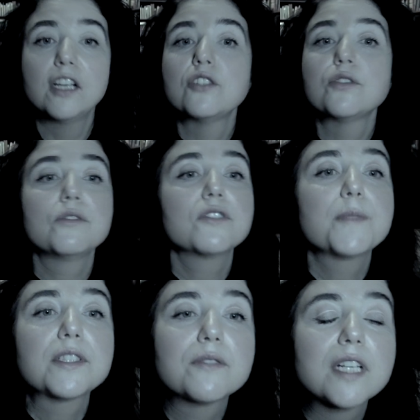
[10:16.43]
Should you
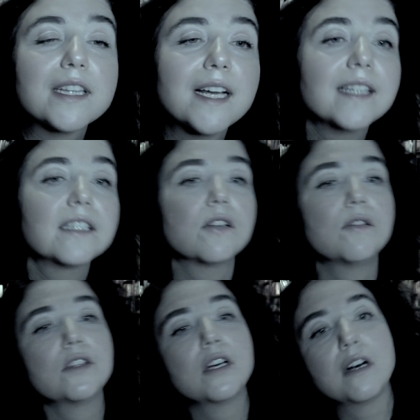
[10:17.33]
speak to conductor
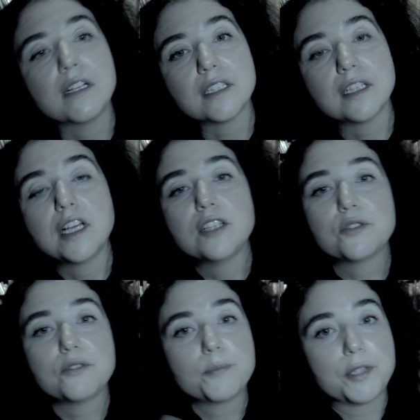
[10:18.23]
or not?
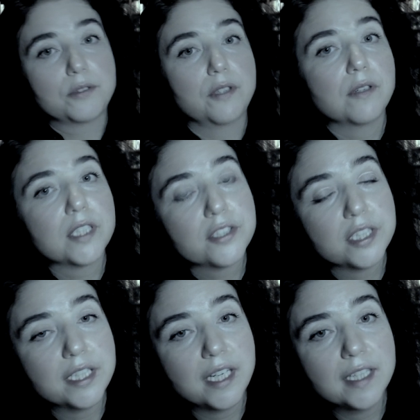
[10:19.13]
Should you speak to the orchestra
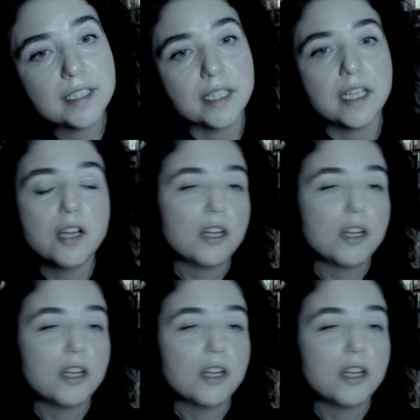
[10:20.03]
directly?